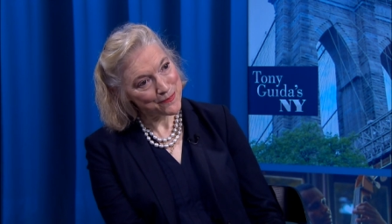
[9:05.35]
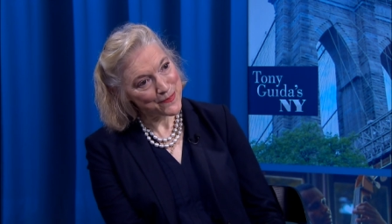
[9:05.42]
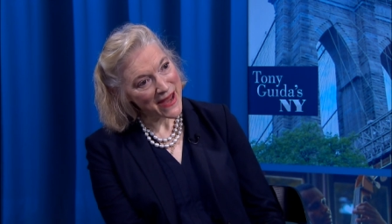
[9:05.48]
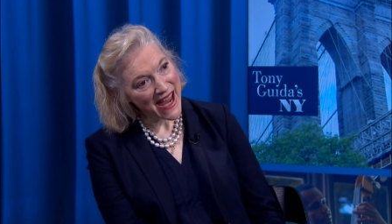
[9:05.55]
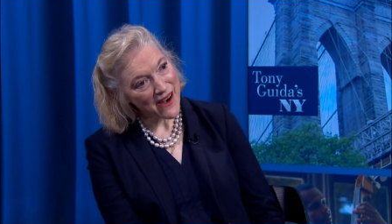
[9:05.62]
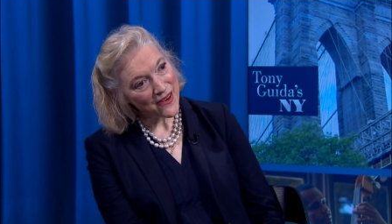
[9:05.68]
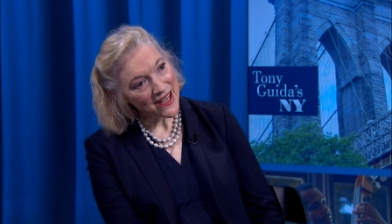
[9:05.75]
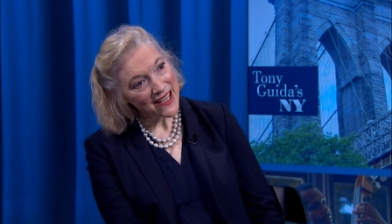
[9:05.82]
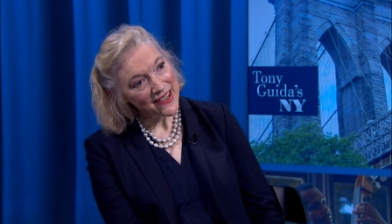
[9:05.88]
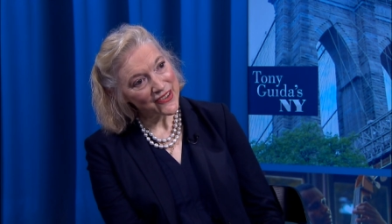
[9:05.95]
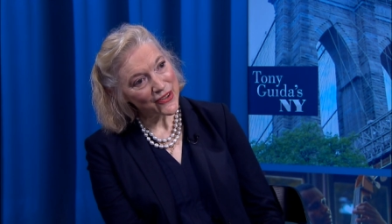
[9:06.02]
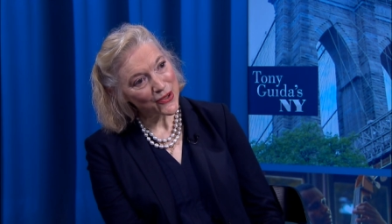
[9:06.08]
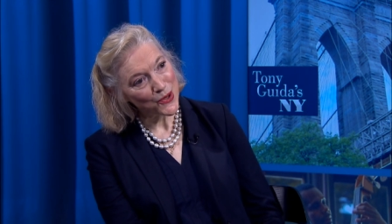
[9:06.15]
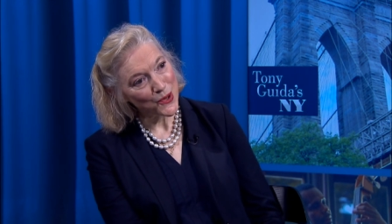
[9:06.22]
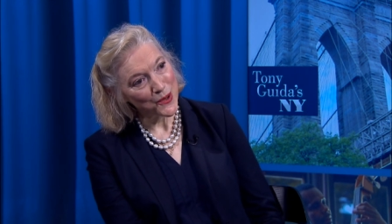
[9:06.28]

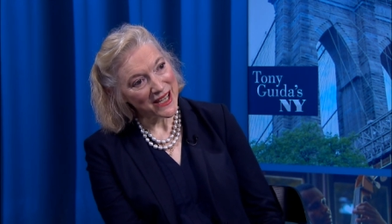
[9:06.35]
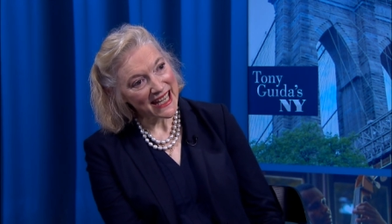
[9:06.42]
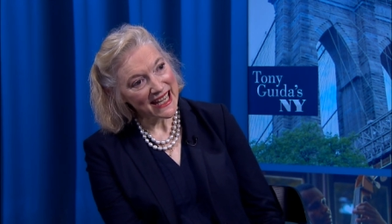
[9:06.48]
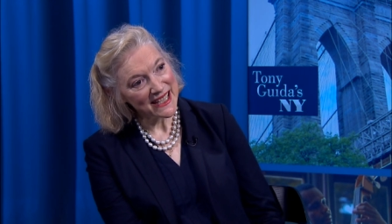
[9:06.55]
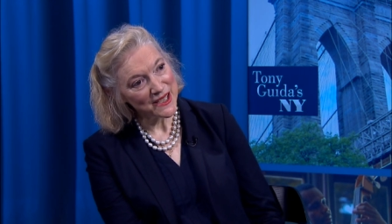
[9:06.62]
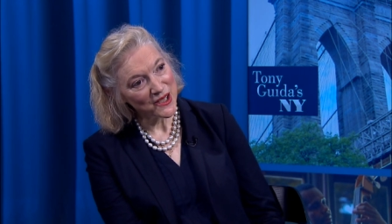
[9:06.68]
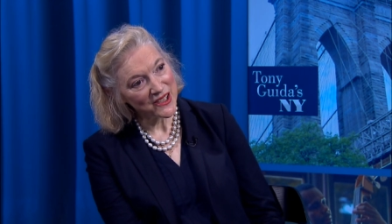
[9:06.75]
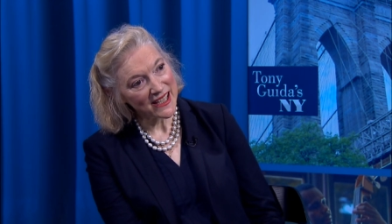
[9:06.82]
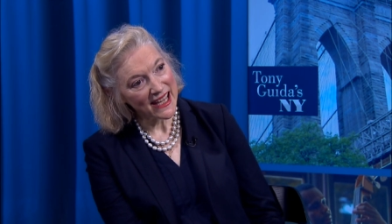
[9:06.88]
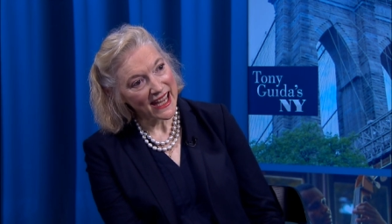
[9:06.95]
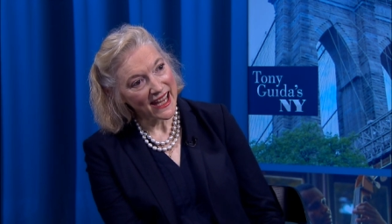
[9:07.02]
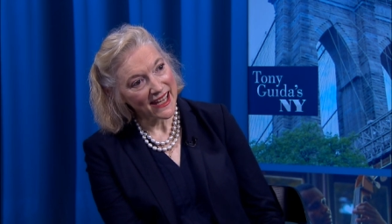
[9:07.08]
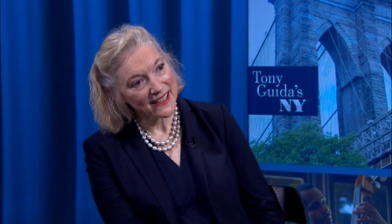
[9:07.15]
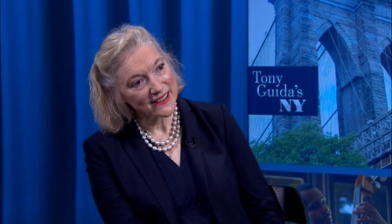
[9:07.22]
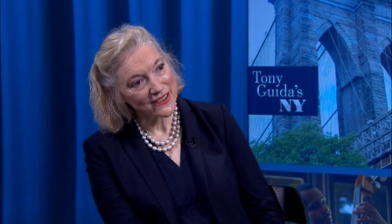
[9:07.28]
parents who
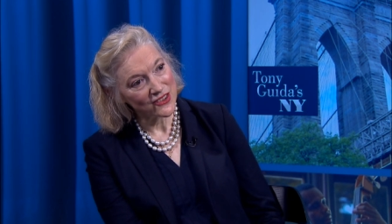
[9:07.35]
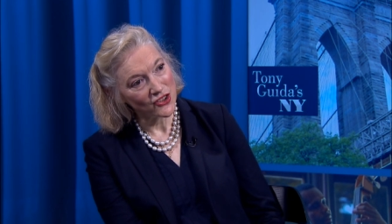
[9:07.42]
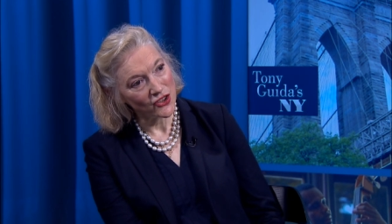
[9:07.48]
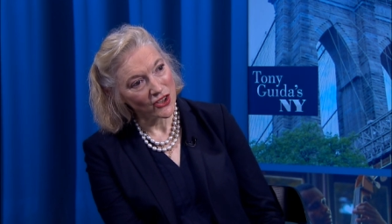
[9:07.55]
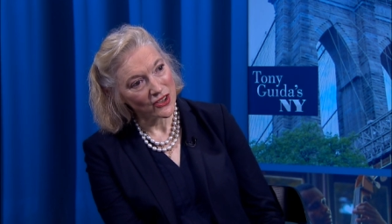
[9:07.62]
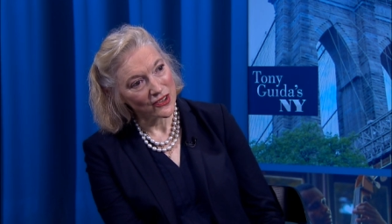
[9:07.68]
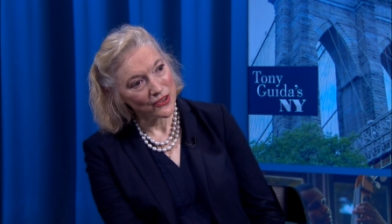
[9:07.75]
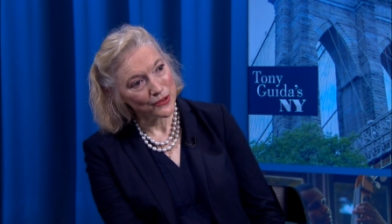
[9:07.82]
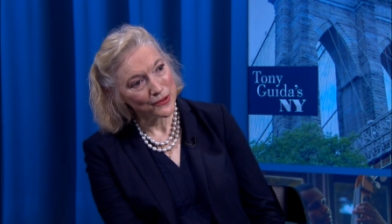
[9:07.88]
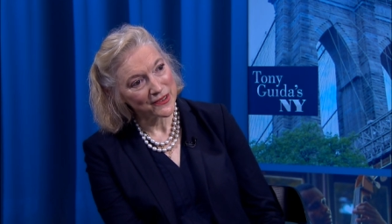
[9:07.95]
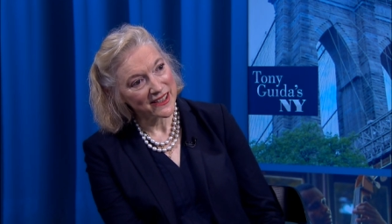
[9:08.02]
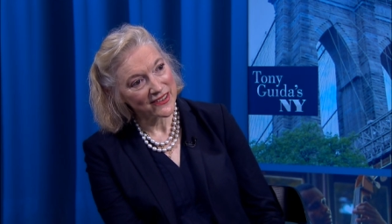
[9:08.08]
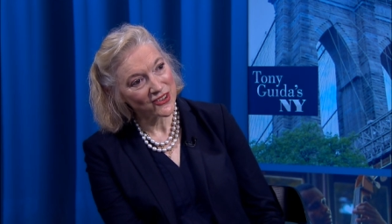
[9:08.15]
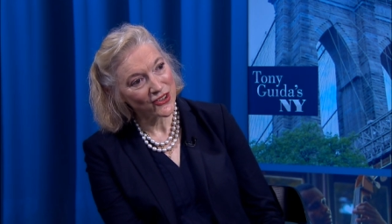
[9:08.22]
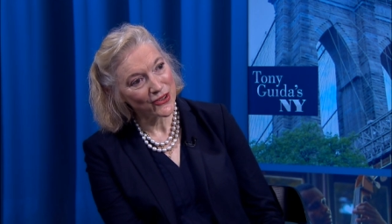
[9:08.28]
educate you
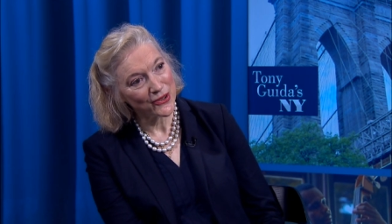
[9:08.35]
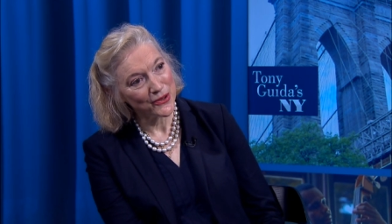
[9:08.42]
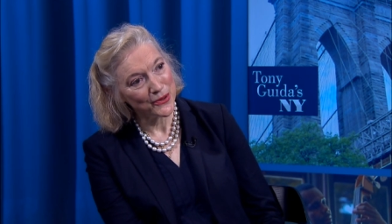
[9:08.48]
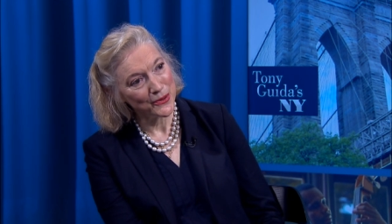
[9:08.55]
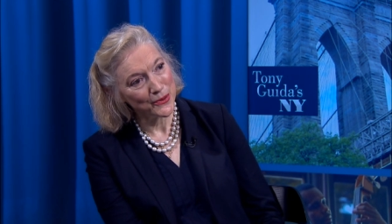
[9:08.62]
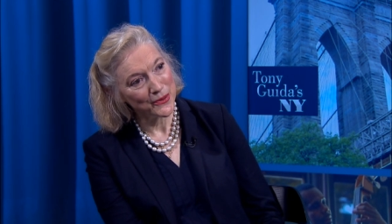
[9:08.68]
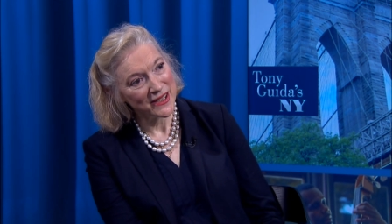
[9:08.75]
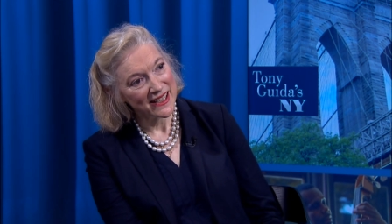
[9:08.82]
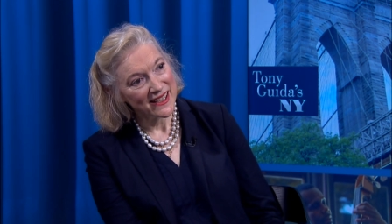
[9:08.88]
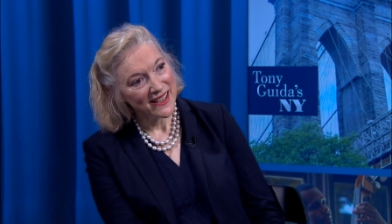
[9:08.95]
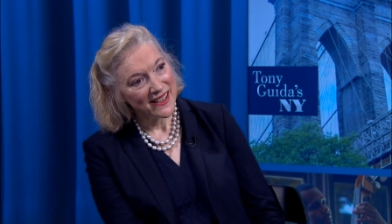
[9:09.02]
to